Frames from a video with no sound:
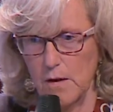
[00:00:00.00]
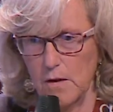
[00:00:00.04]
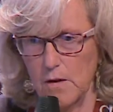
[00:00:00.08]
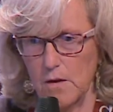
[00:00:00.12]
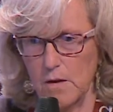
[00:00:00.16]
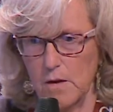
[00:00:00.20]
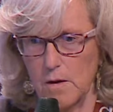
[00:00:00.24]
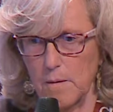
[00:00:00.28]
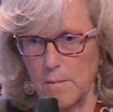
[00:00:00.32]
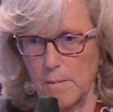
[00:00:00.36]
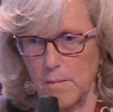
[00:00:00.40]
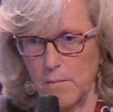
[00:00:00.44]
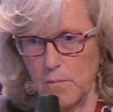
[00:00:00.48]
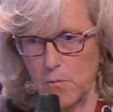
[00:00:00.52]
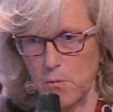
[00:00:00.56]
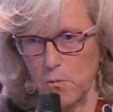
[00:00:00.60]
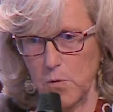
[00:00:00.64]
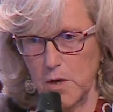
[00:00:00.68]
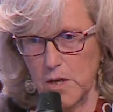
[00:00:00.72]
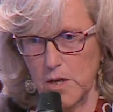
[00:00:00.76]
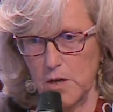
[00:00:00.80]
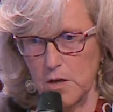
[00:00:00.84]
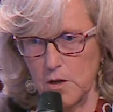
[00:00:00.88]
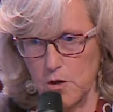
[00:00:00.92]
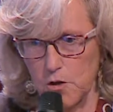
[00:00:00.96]

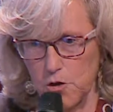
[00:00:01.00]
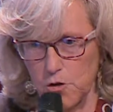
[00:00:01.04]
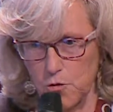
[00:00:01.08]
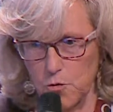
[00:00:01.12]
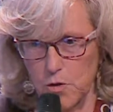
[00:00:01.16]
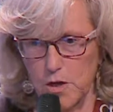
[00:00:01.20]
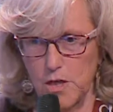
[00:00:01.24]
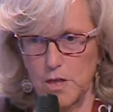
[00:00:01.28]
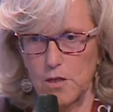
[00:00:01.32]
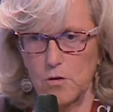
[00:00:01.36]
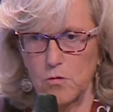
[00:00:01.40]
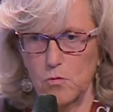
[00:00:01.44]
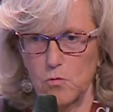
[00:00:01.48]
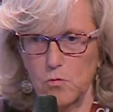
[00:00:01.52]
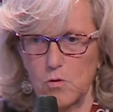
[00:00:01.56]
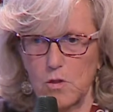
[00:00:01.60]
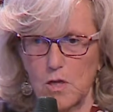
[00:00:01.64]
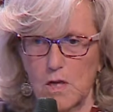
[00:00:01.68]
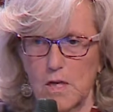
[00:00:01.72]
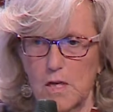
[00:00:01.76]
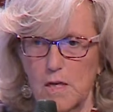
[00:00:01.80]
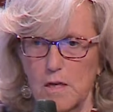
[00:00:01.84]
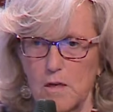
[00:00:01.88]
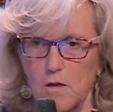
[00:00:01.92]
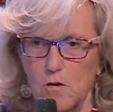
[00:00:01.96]
You need to
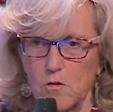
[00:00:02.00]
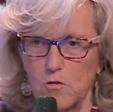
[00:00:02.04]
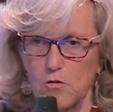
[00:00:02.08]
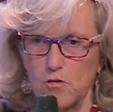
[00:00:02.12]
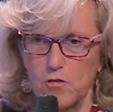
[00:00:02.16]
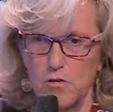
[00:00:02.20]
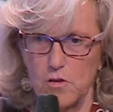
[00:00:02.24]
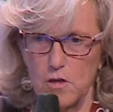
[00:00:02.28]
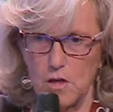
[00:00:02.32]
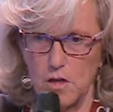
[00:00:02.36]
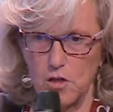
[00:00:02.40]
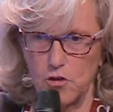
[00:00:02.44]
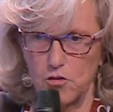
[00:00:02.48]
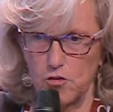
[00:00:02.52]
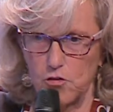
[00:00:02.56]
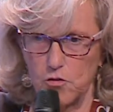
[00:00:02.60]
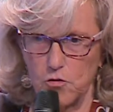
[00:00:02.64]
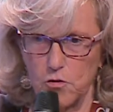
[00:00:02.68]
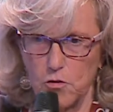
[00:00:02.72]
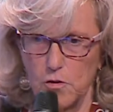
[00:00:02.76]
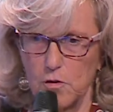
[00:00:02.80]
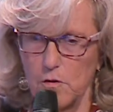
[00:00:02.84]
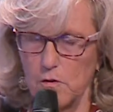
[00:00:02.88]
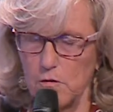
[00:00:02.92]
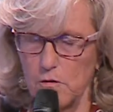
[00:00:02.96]
take in
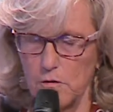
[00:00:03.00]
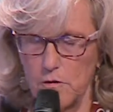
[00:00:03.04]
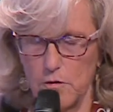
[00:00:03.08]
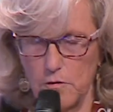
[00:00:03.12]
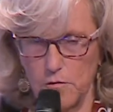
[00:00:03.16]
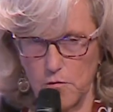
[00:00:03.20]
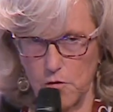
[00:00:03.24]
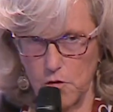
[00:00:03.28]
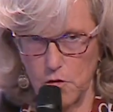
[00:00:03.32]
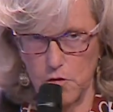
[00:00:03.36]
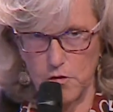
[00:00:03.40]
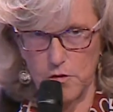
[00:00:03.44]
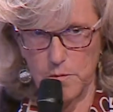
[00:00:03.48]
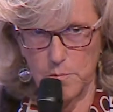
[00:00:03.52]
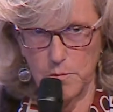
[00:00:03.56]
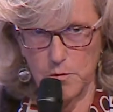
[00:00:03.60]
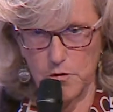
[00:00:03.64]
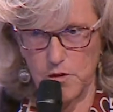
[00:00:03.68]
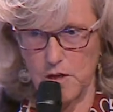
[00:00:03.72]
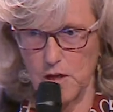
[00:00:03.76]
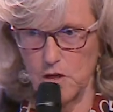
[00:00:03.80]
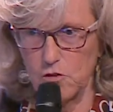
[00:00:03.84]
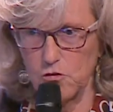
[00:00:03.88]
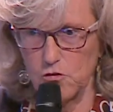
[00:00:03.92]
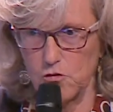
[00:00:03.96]
consideration on the
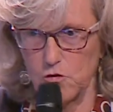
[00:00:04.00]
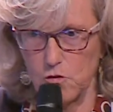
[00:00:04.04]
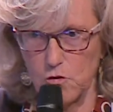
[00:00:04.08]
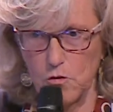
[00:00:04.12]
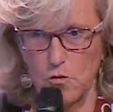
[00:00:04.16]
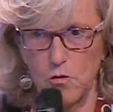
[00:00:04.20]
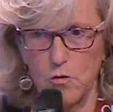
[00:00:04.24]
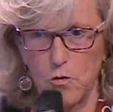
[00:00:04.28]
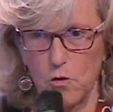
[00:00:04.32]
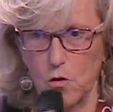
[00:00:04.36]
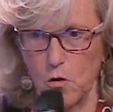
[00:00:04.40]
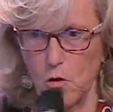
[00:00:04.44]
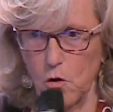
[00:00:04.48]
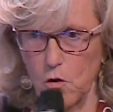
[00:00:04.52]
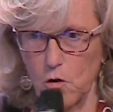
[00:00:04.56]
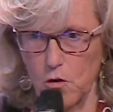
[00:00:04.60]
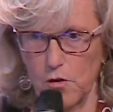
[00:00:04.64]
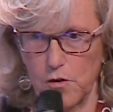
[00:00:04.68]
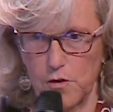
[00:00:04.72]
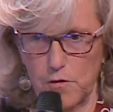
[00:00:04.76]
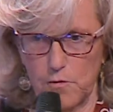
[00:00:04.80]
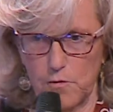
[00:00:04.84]
production all the